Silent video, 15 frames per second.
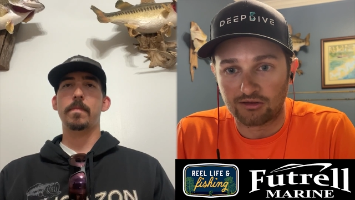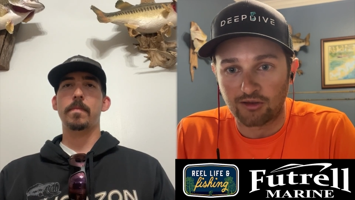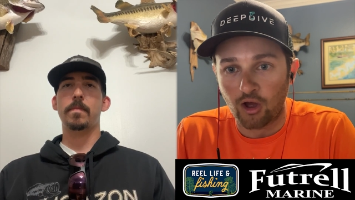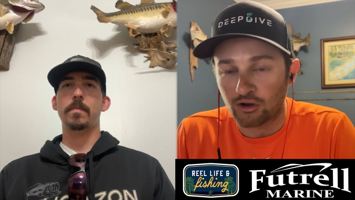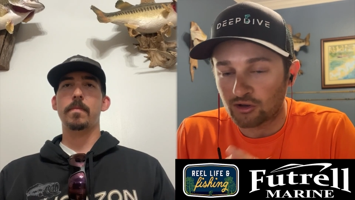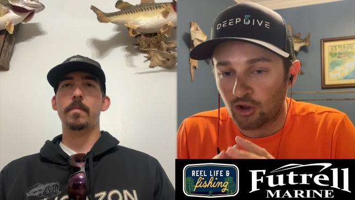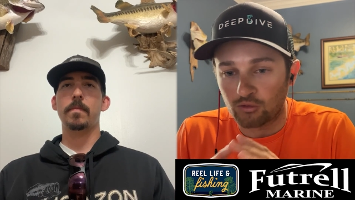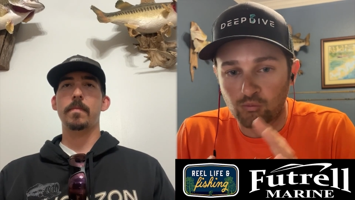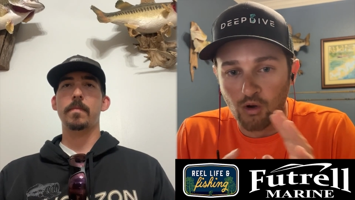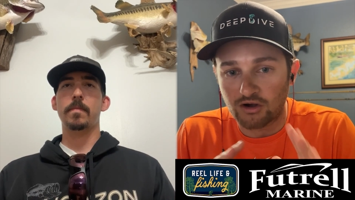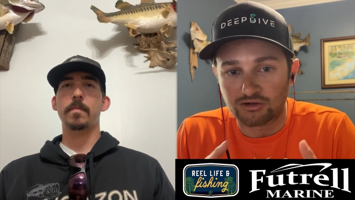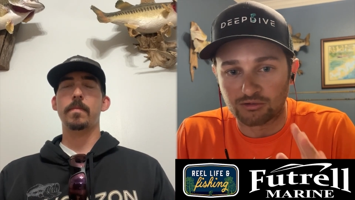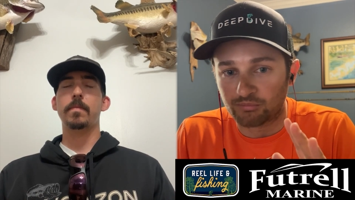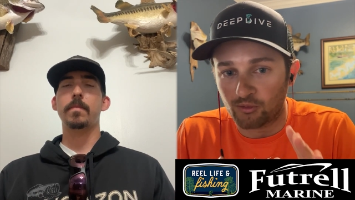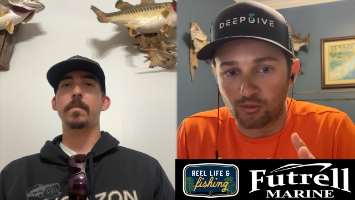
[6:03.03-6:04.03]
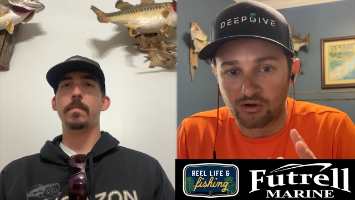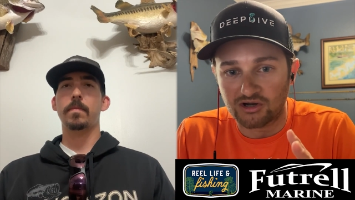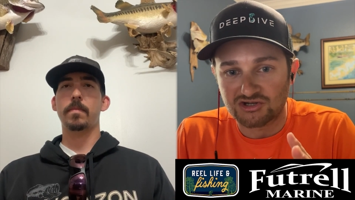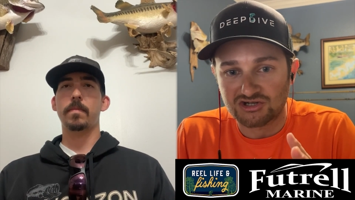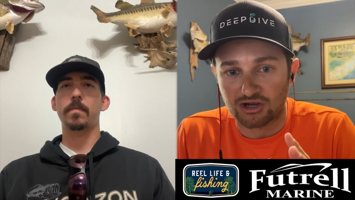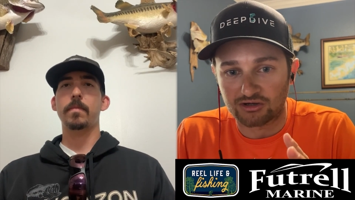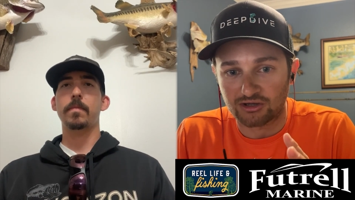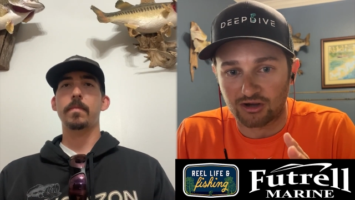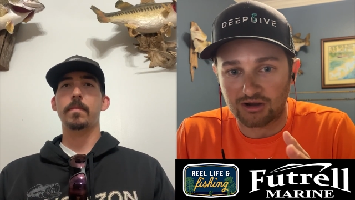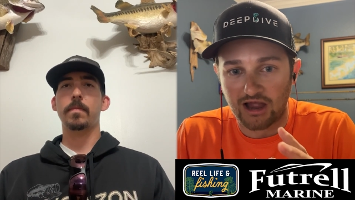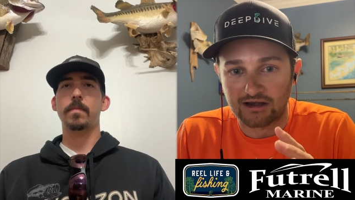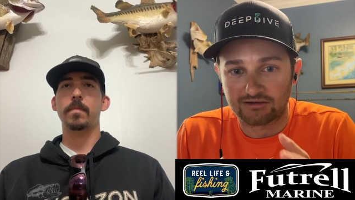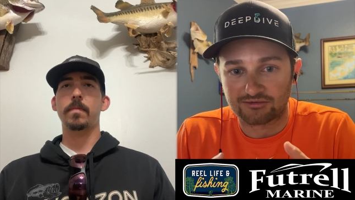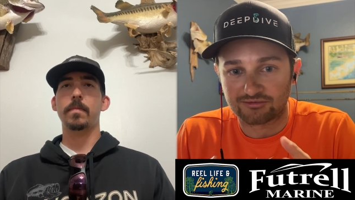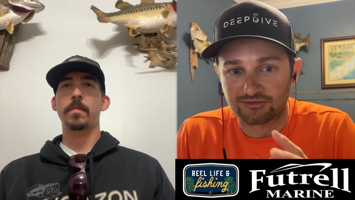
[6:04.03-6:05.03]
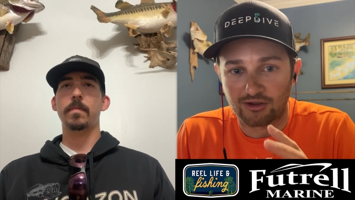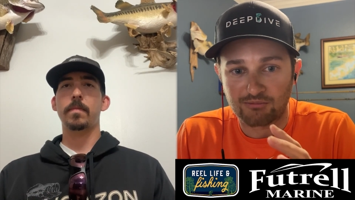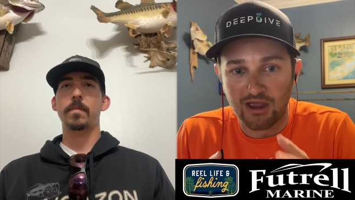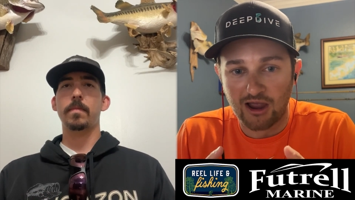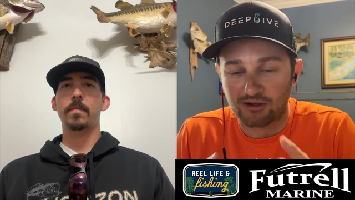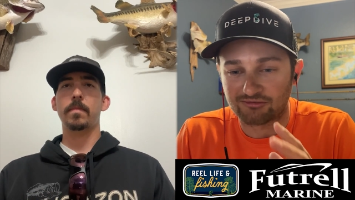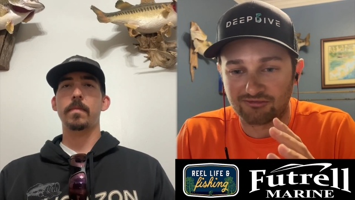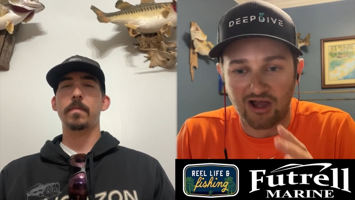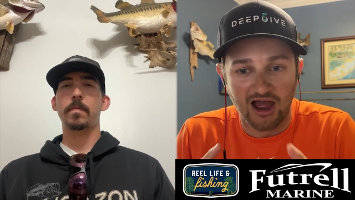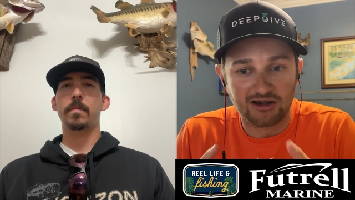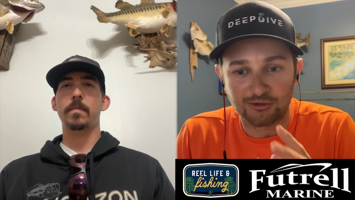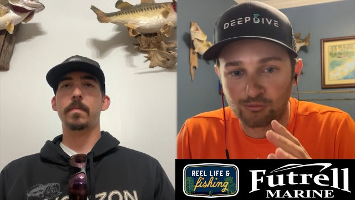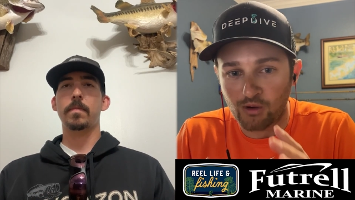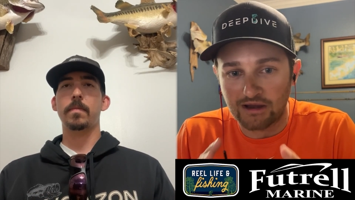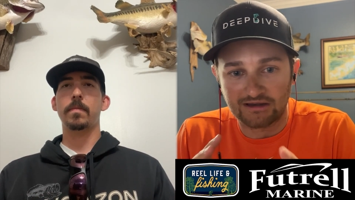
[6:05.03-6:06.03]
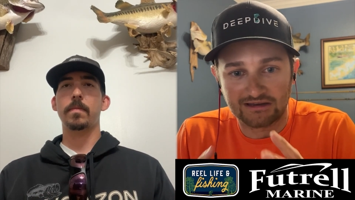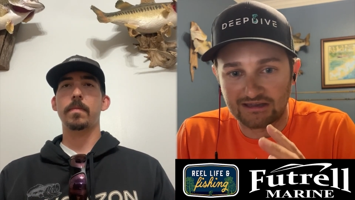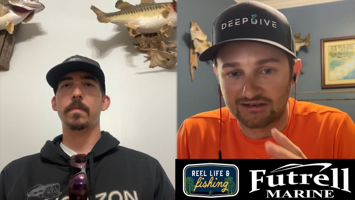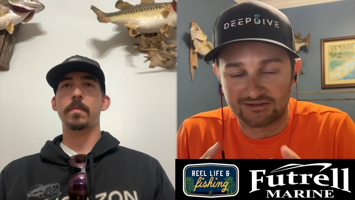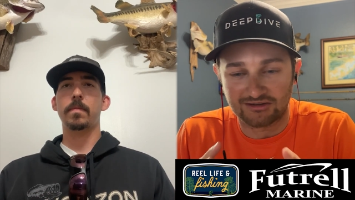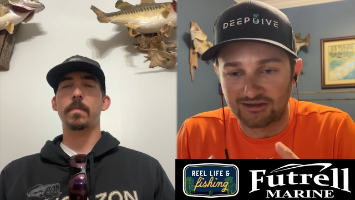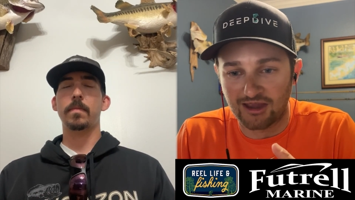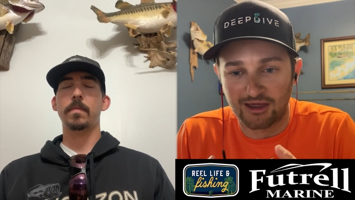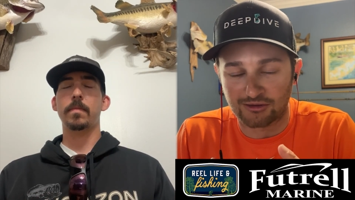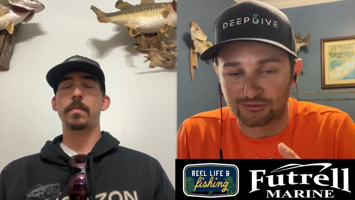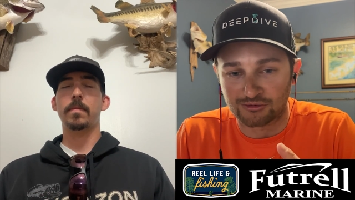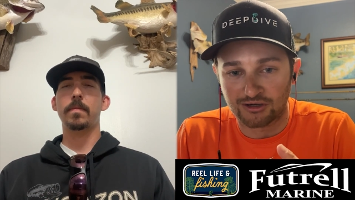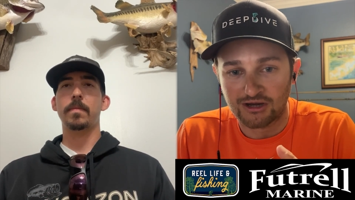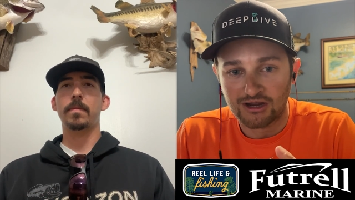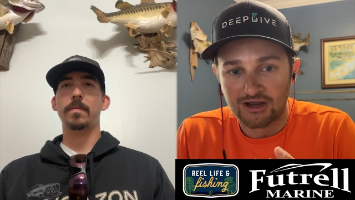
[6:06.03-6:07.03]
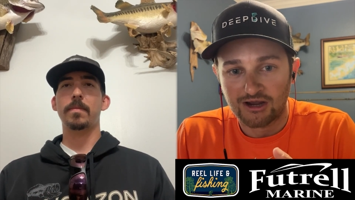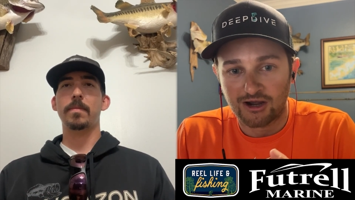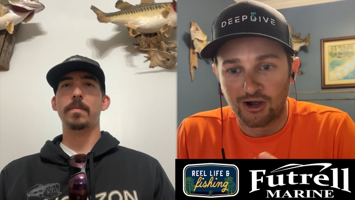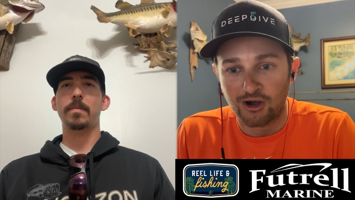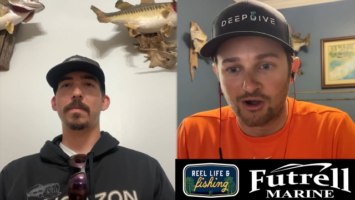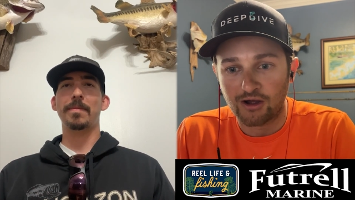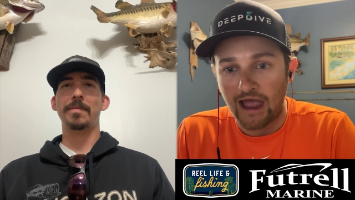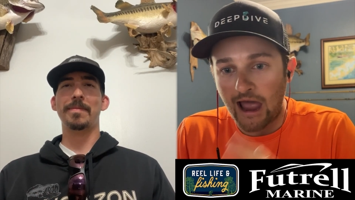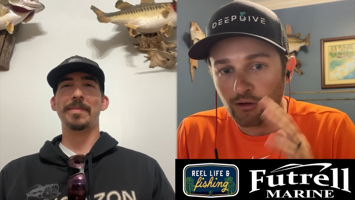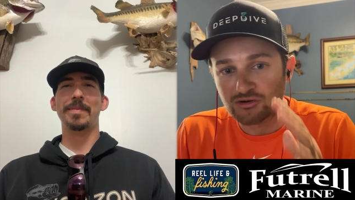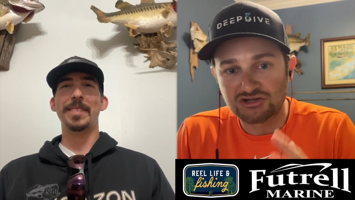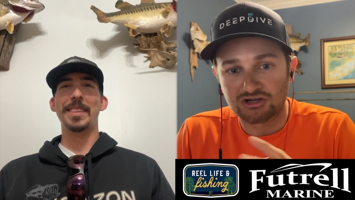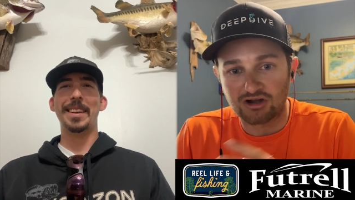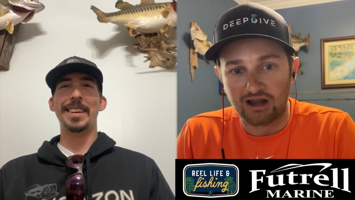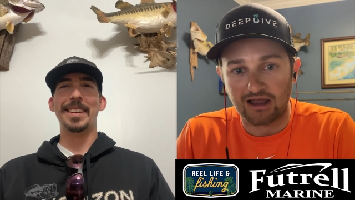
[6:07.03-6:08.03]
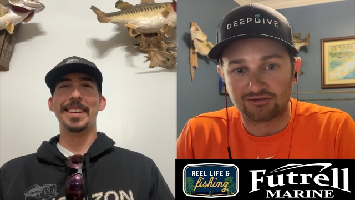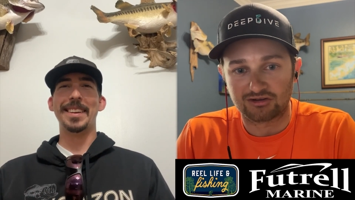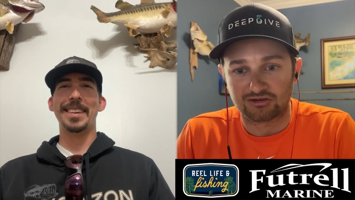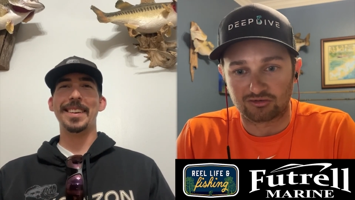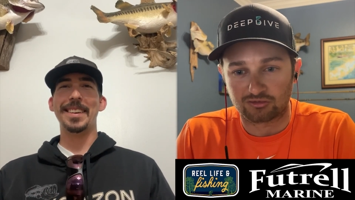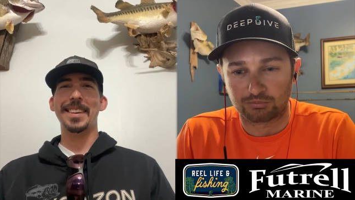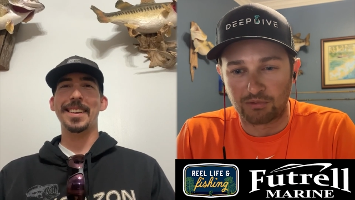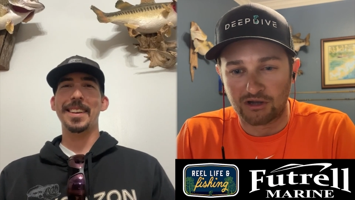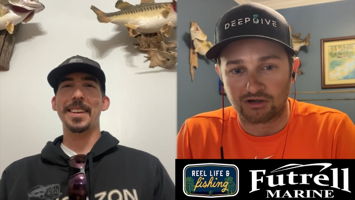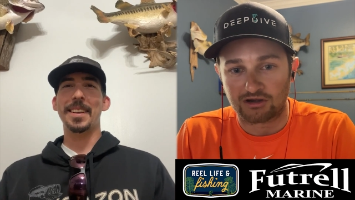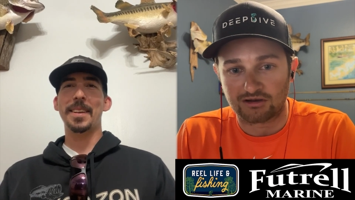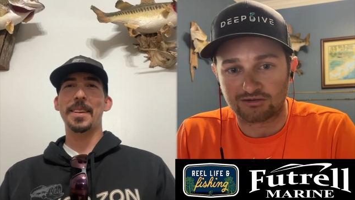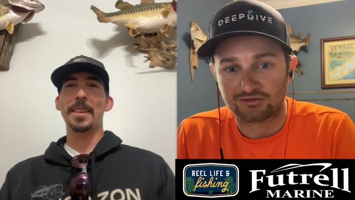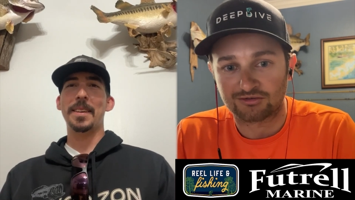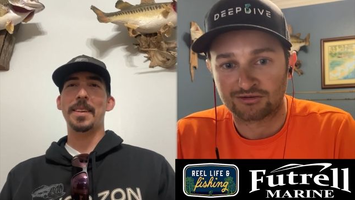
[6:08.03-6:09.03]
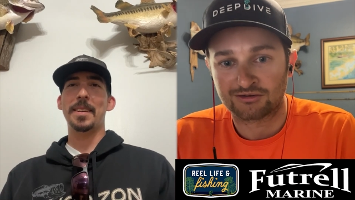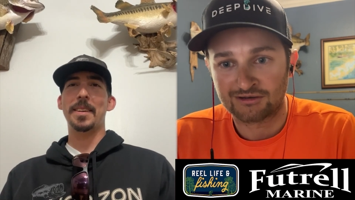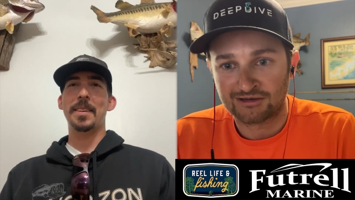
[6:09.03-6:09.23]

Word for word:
Speaker 1: and all y'all Wonder Boys, y'all y'all kind of somehow find a way to get together. Uh, how was your Classic experience?